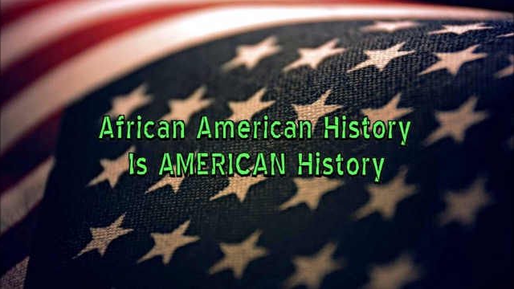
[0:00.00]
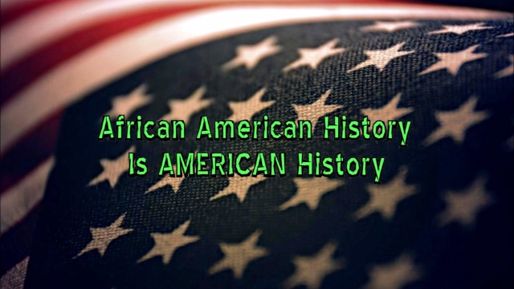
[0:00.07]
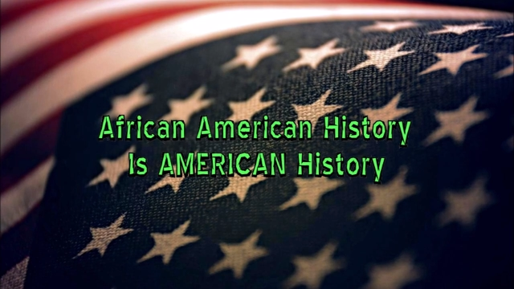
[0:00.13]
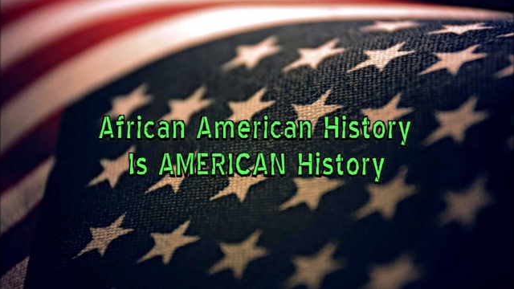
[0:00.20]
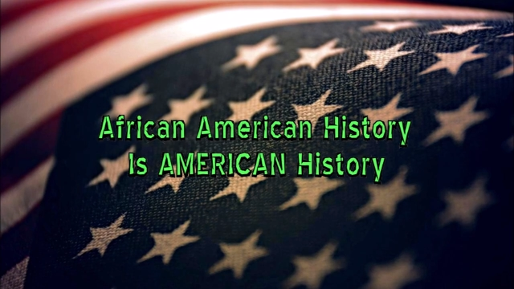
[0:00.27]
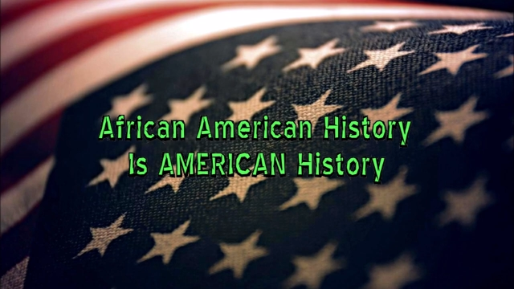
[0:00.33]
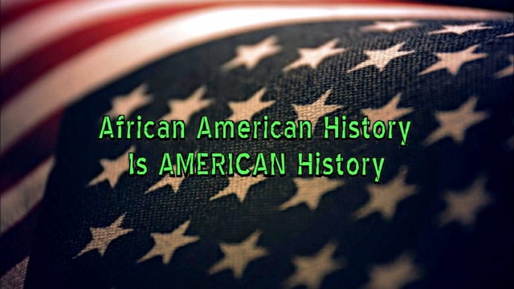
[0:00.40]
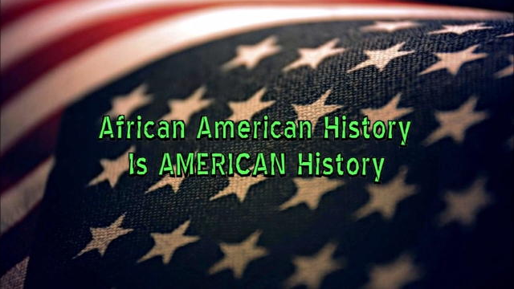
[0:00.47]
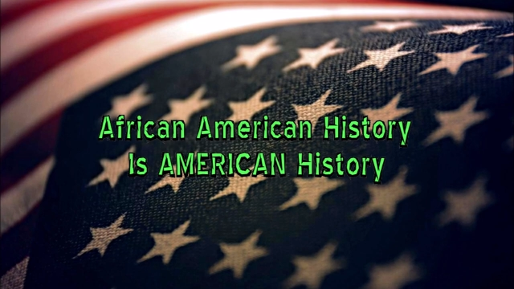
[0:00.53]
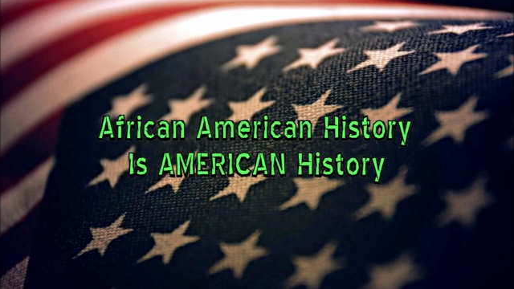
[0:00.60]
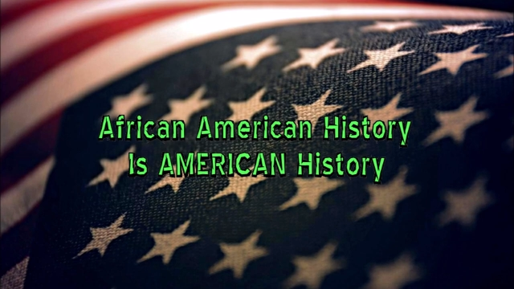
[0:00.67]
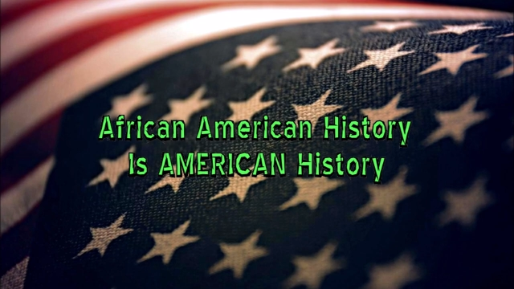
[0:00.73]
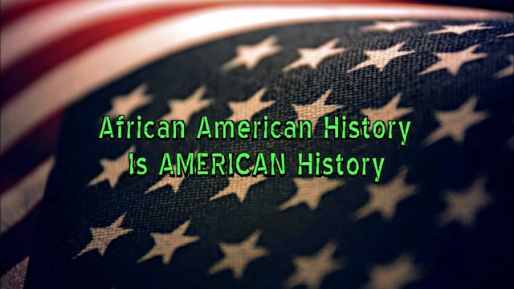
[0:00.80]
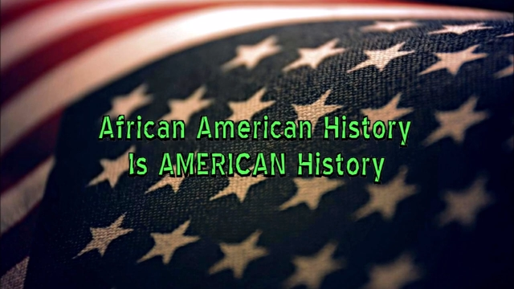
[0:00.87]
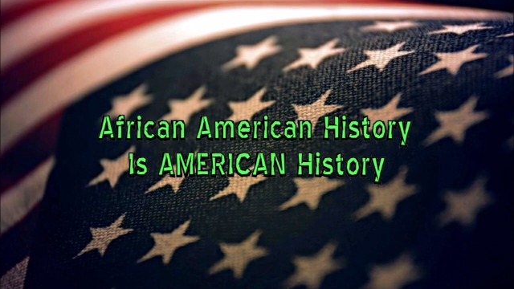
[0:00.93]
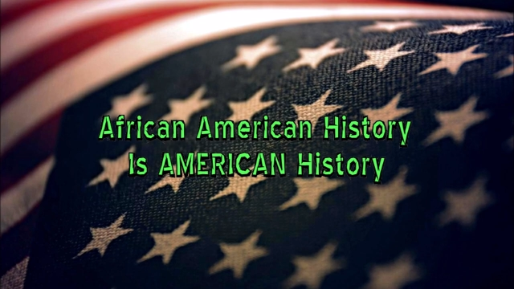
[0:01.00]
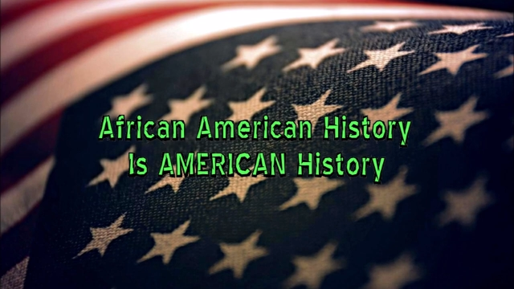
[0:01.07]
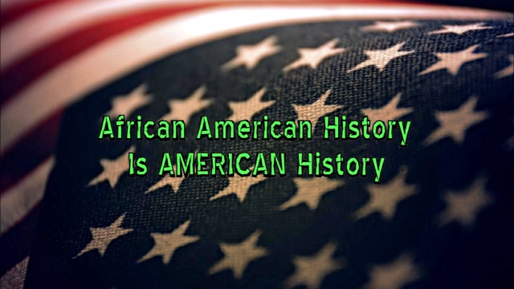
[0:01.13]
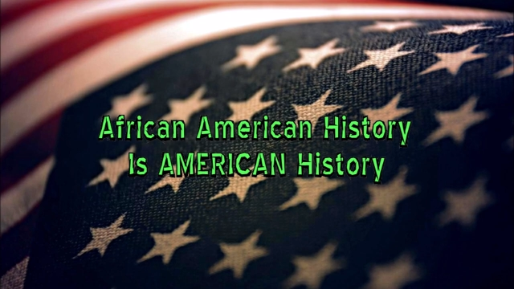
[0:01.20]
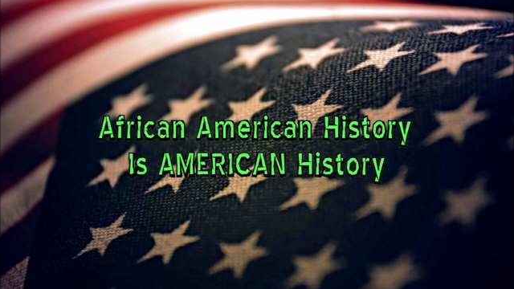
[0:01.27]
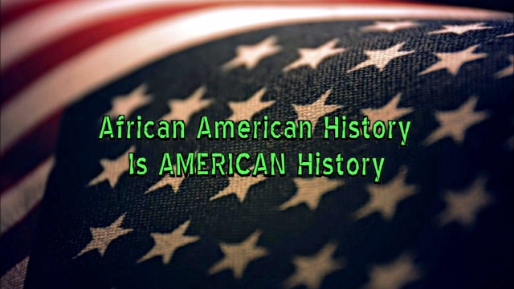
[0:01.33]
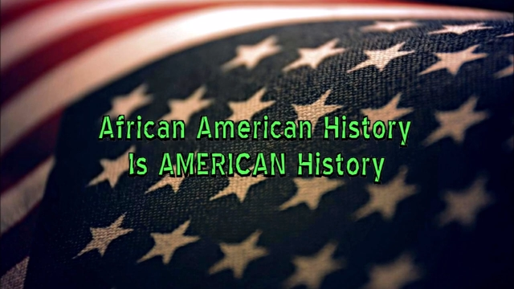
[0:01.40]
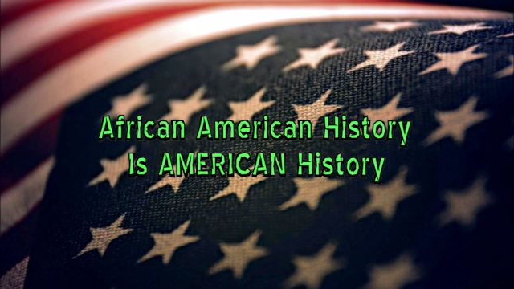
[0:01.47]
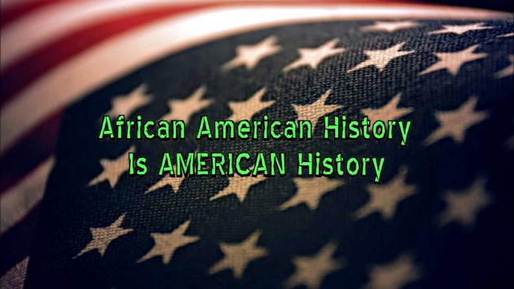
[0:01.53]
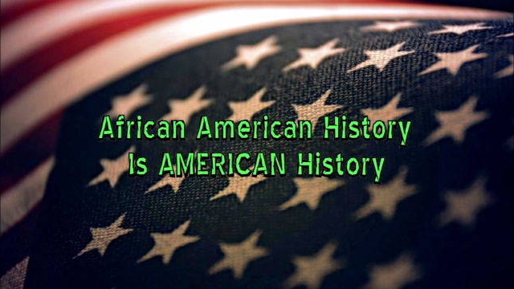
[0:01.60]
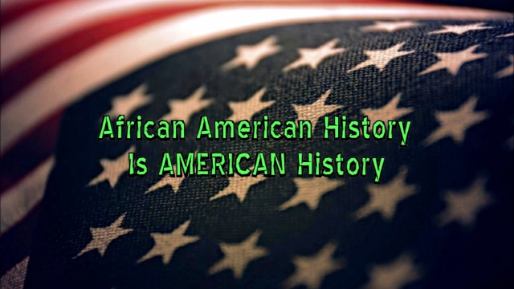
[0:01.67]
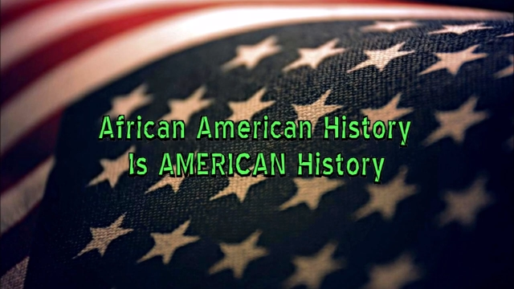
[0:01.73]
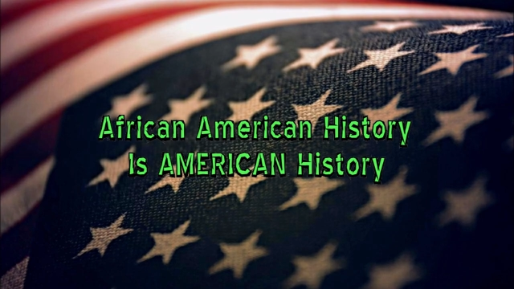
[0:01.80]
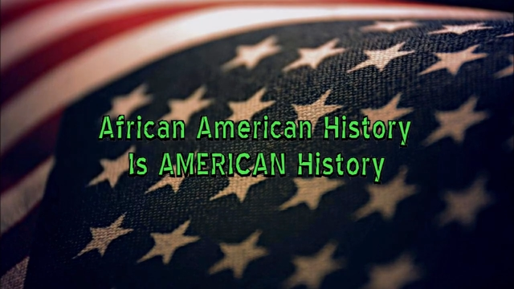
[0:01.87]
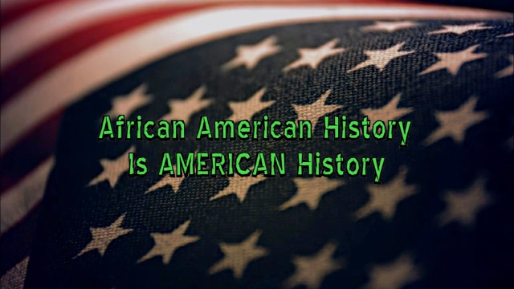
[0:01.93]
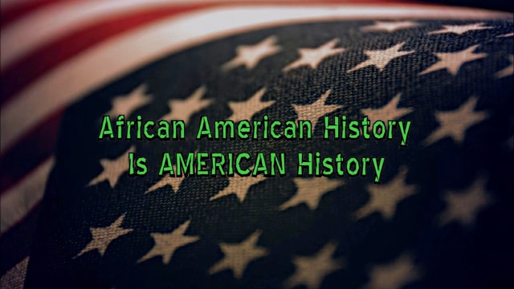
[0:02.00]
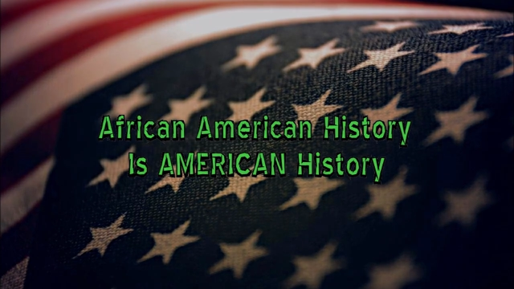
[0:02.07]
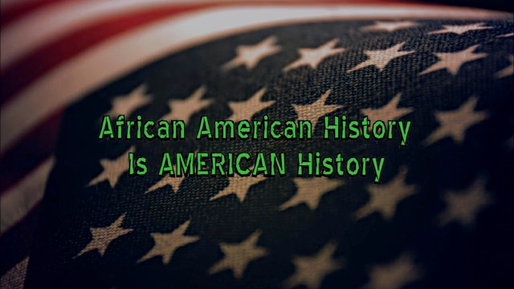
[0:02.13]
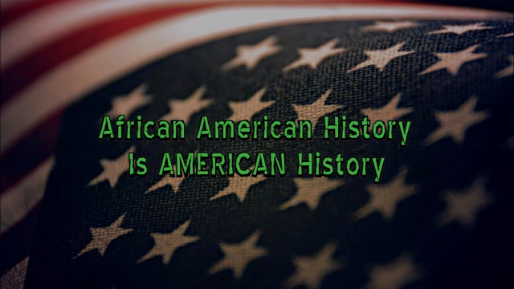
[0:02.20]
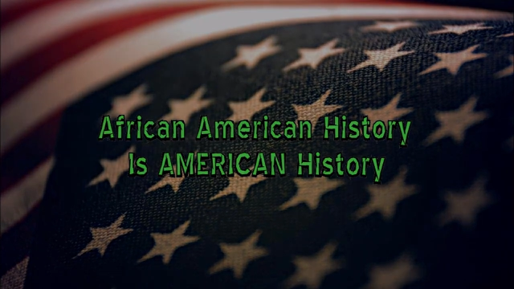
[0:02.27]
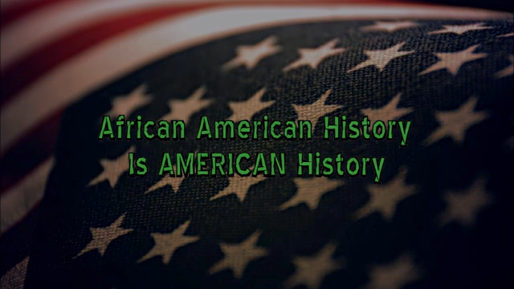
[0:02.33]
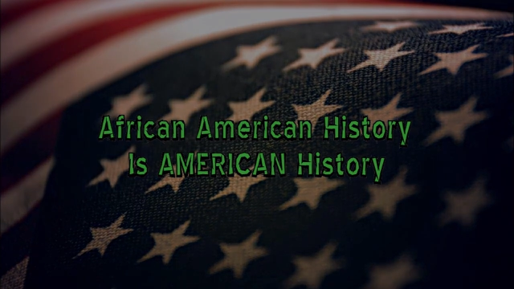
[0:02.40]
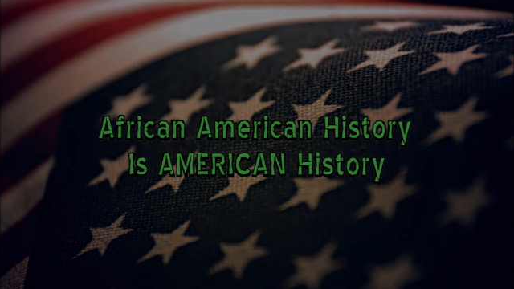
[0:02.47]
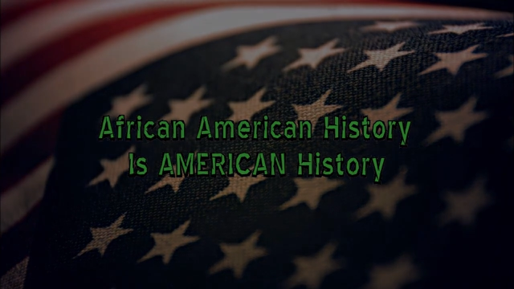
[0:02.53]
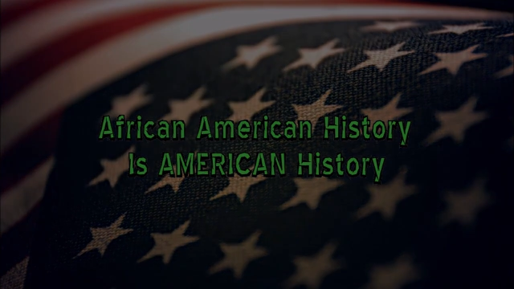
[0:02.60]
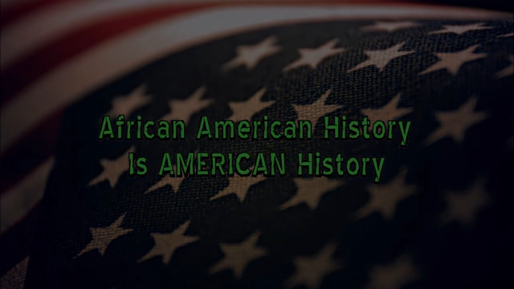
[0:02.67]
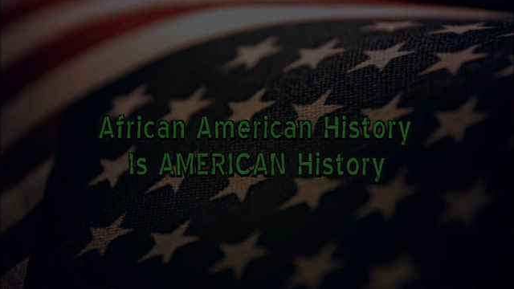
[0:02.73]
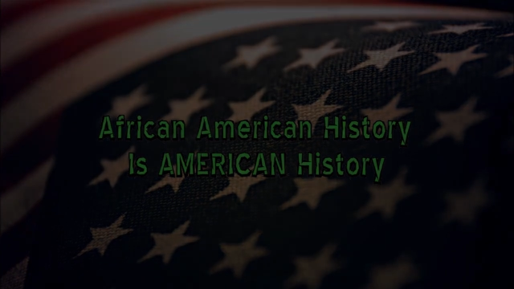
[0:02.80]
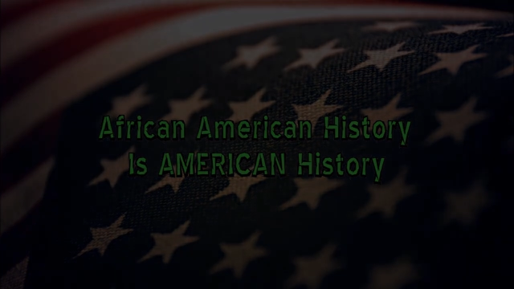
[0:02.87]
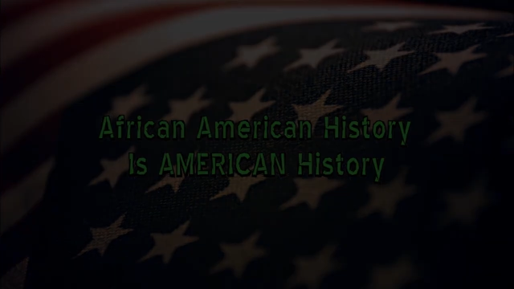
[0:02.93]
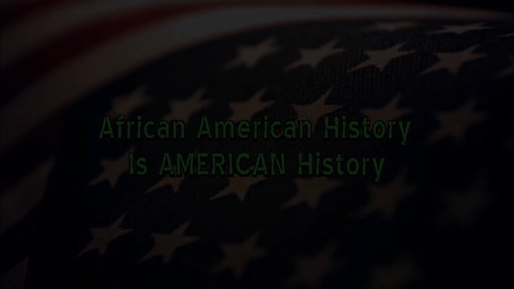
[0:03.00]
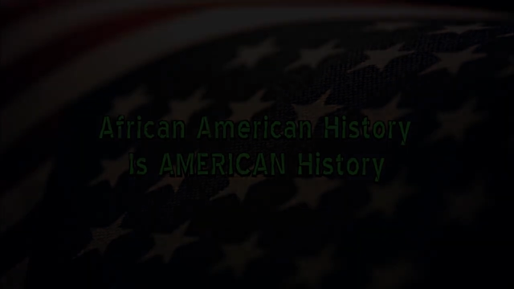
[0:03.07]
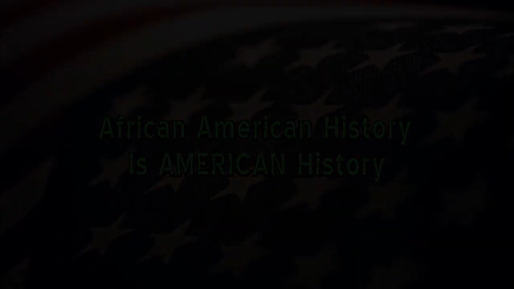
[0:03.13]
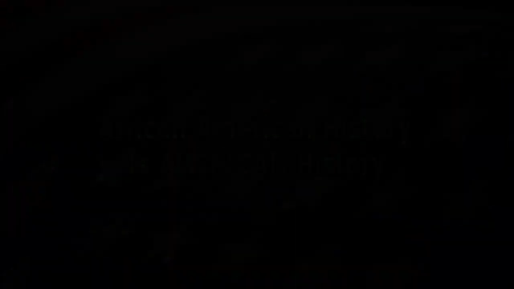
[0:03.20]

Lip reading: No face is visible, so there are no lips to read.